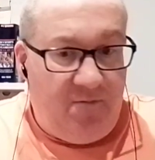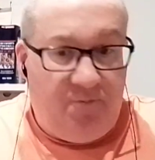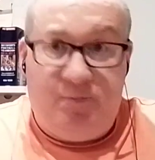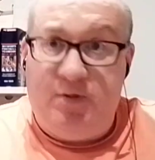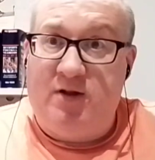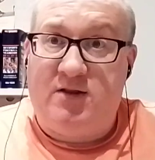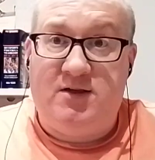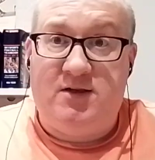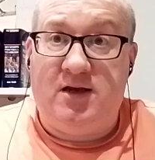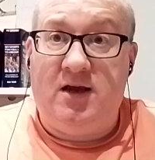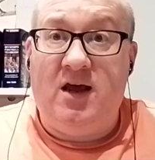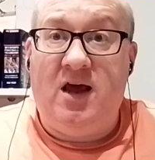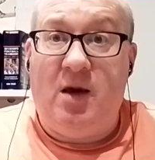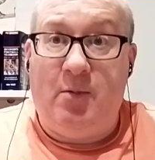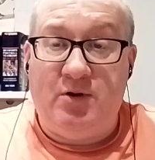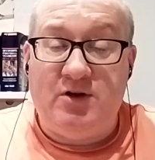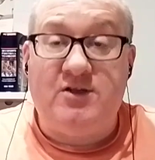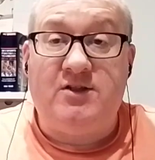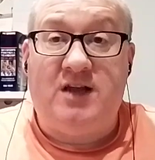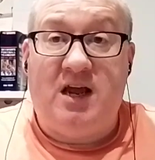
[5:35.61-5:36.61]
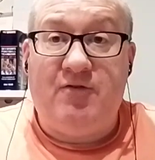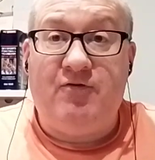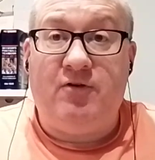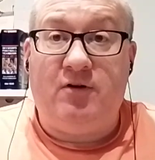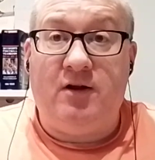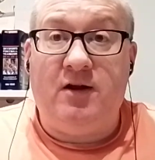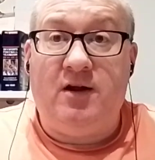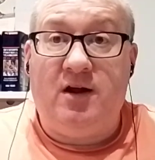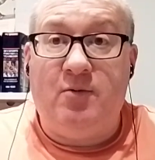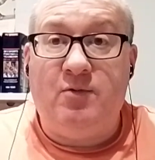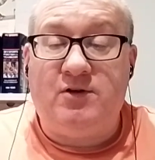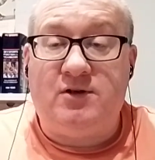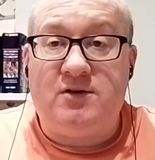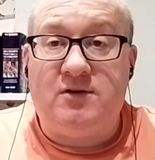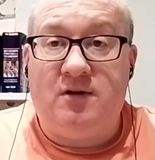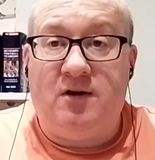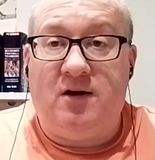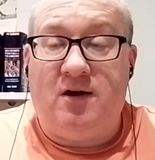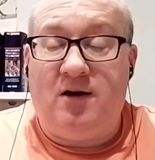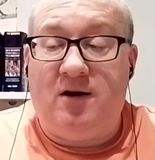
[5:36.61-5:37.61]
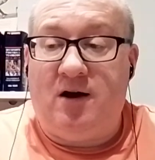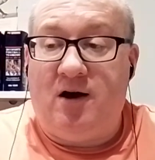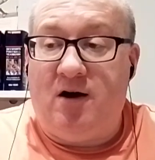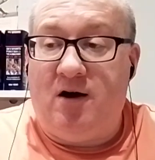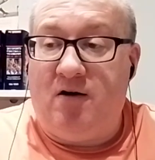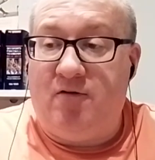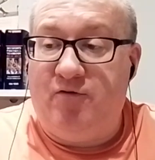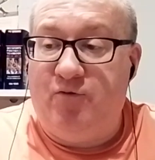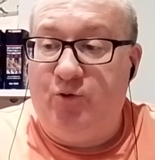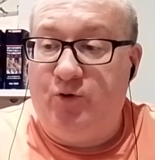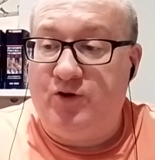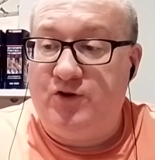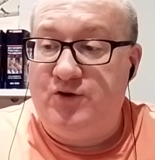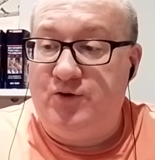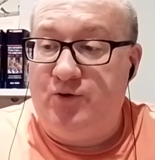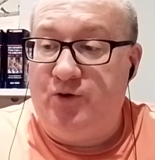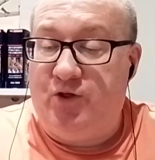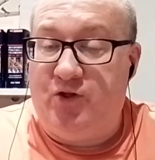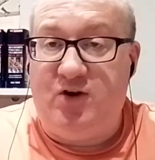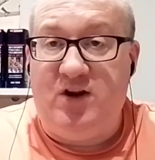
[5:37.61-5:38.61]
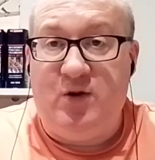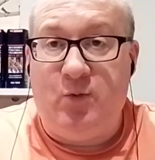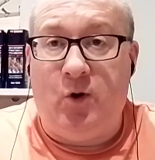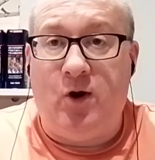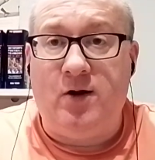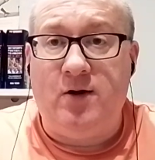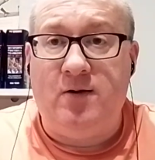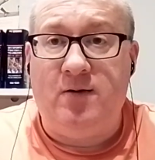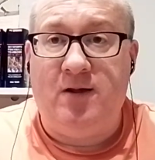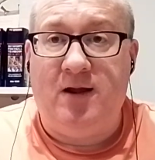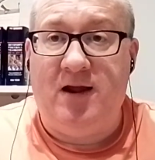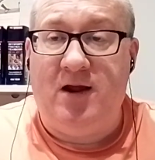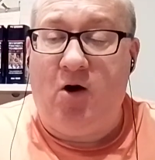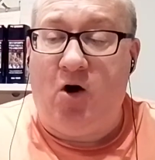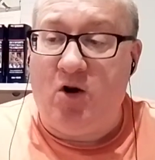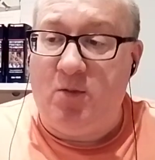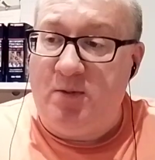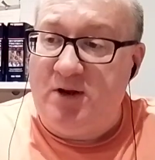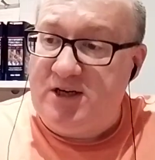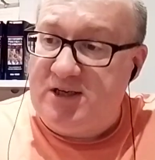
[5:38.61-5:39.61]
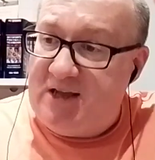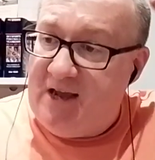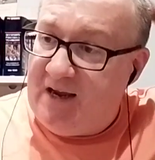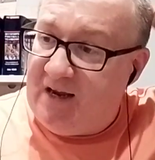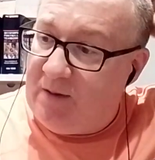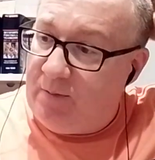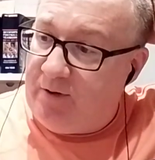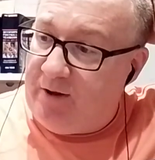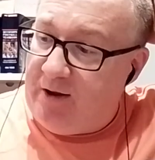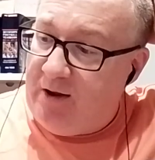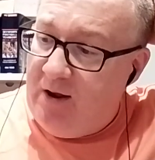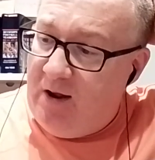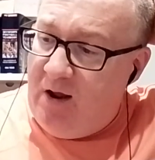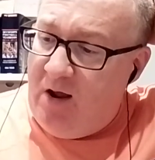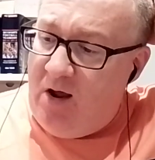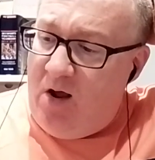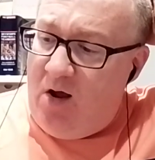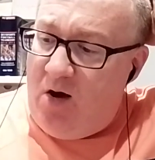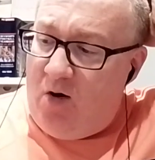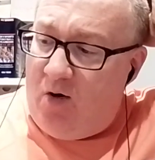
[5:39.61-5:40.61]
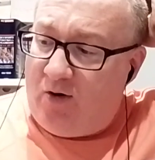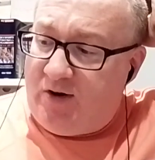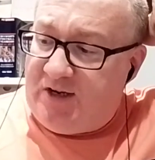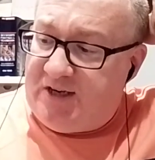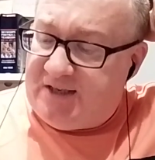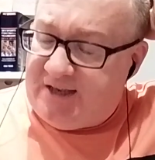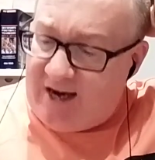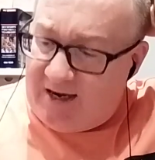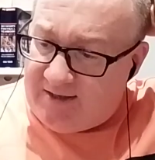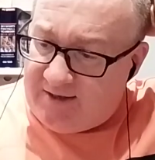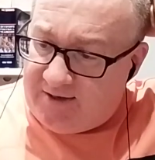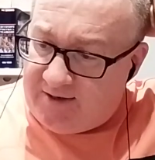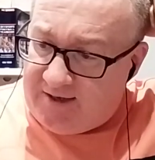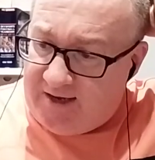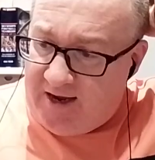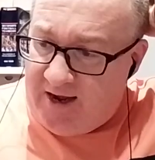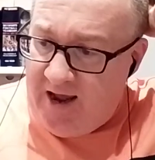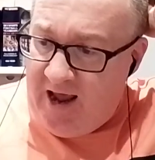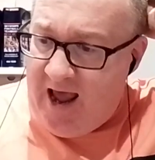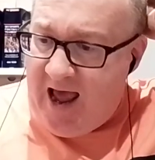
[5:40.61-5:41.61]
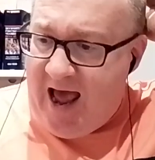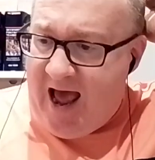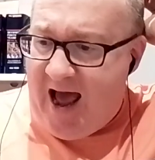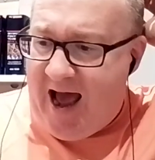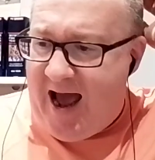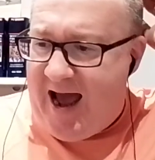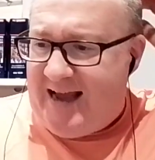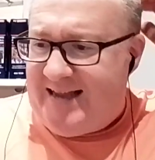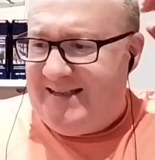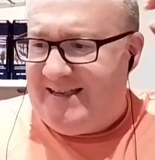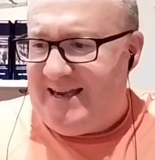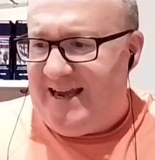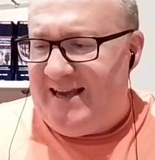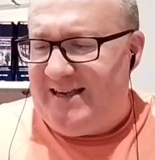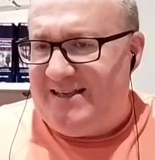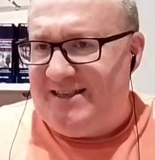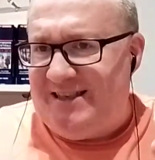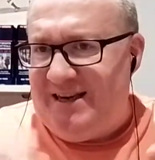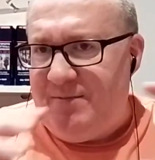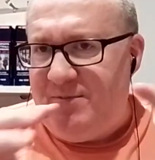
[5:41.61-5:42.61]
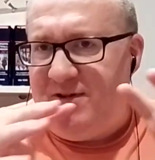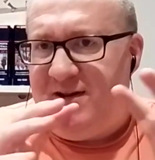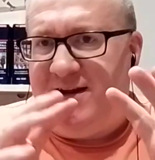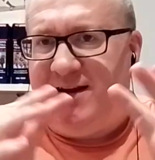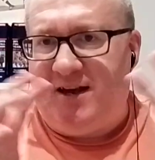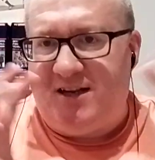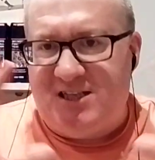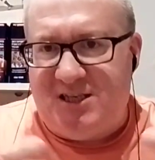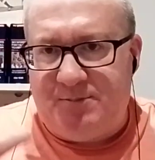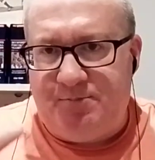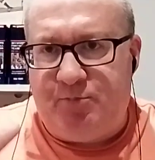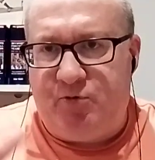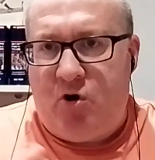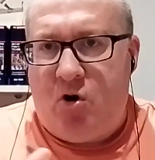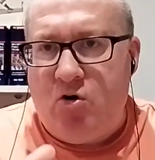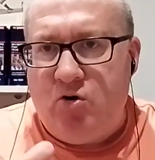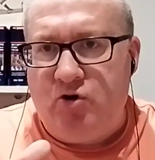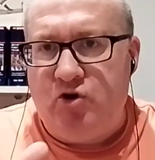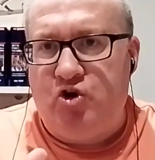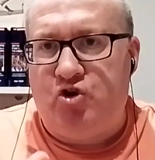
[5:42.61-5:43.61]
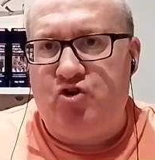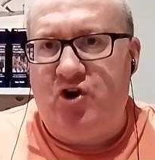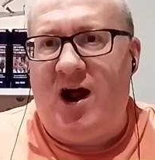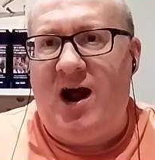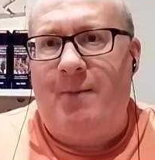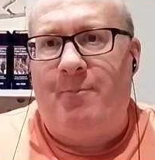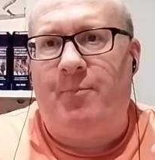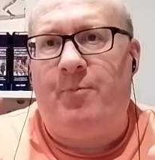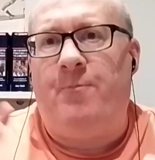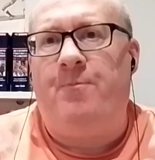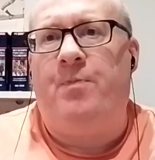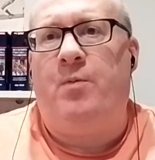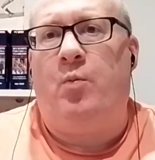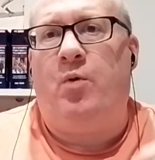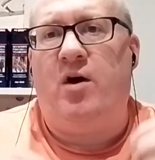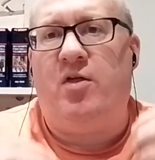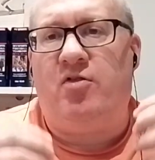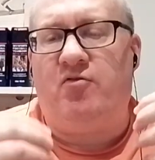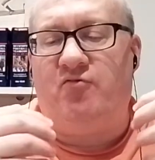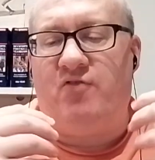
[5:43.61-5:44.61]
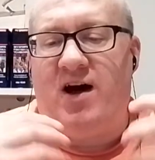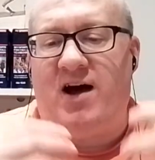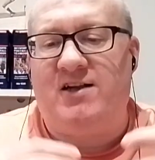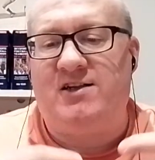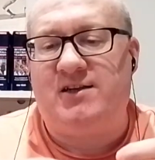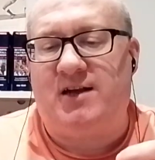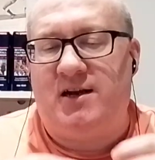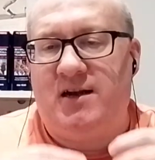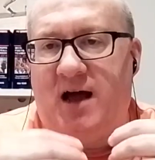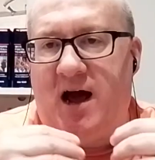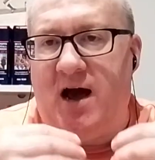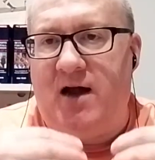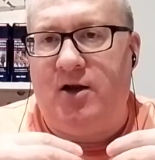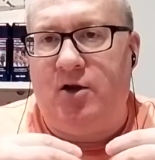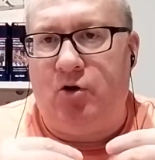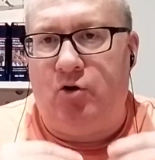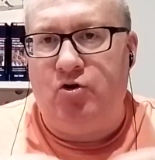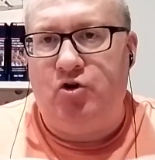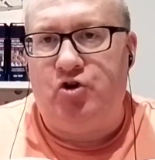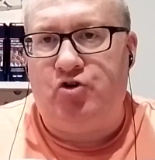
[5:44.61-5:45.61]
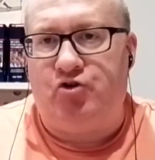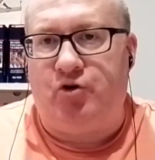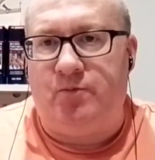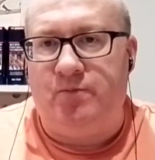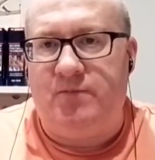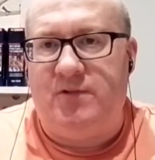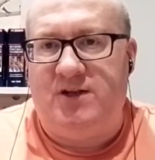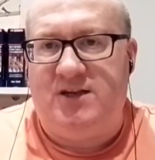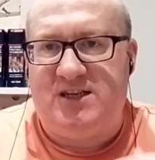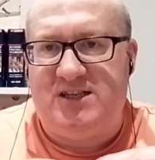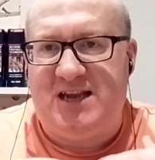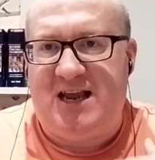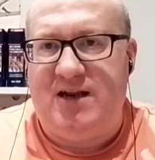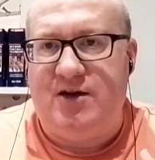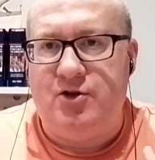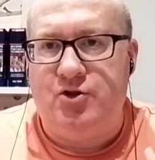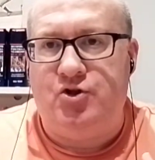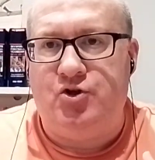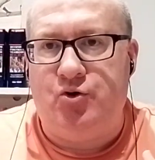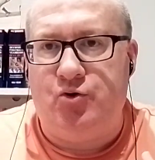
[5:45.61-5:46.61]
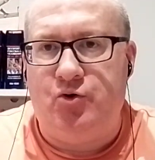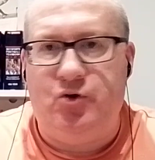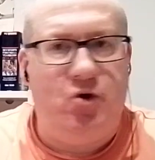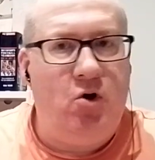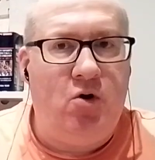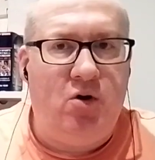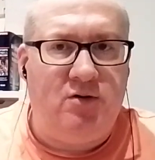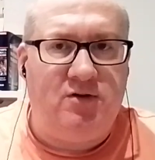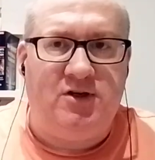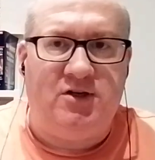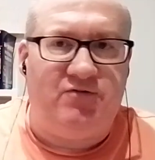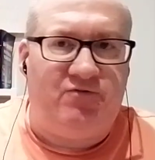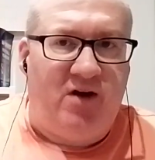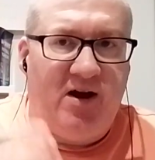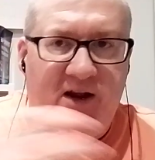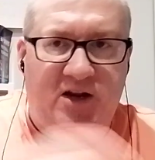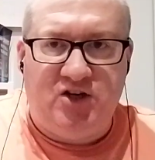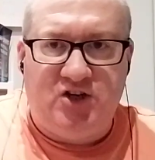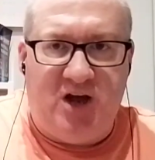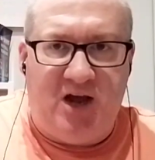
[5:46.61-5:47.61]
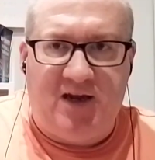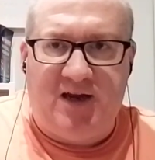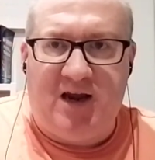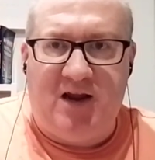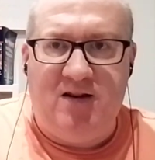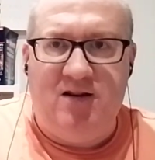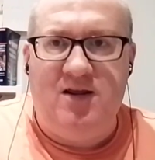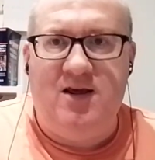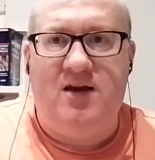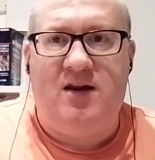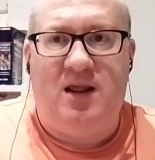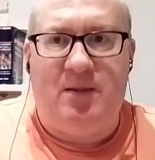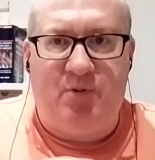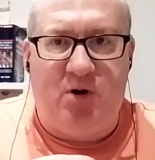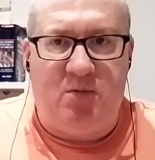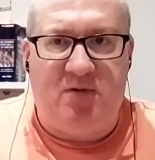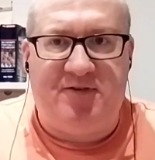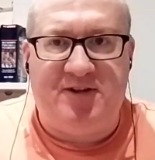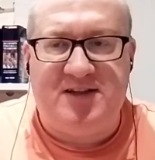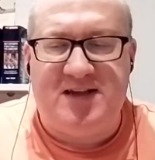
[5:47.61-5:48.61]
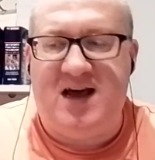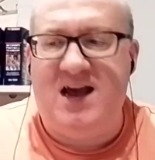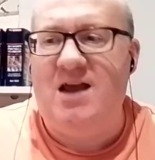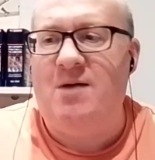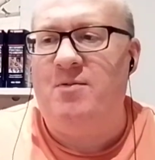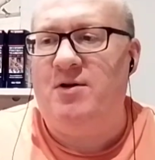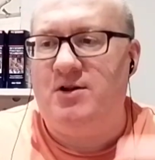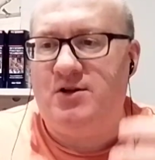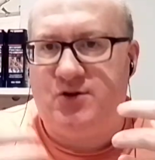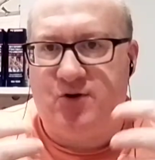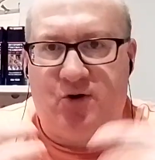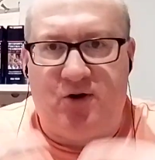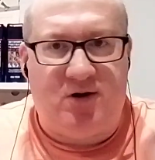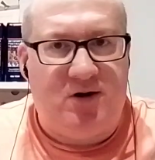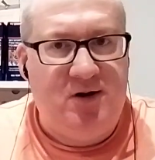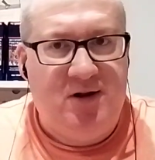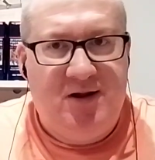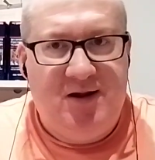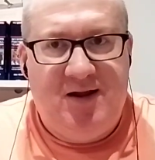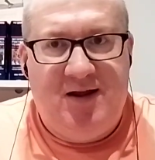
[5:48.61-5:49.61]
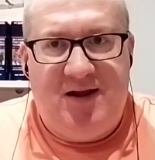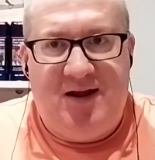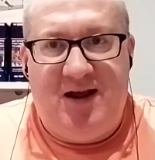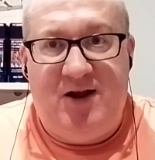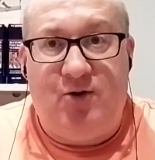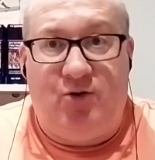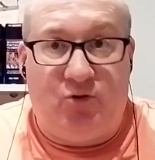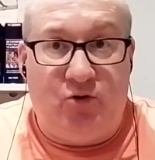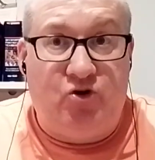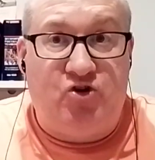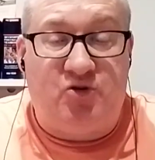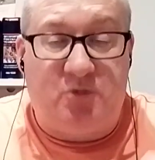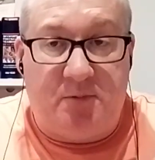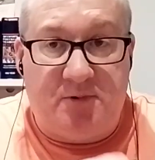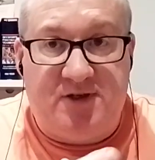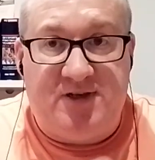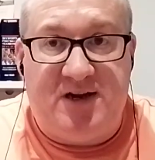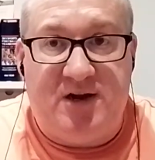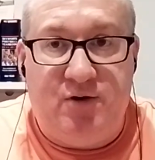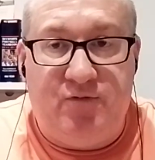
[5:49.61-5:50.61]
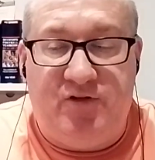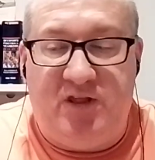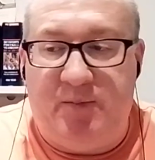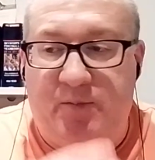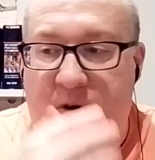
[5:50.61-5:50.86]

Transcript: But it was a 4-2-3-1 unmistakably on Saturday, and it seemed like a sprung trap with Raskin and Lundstrom, the sitting two, not just Ryan Jack in there at the bottom of a diamond, or Lundstrom himself at the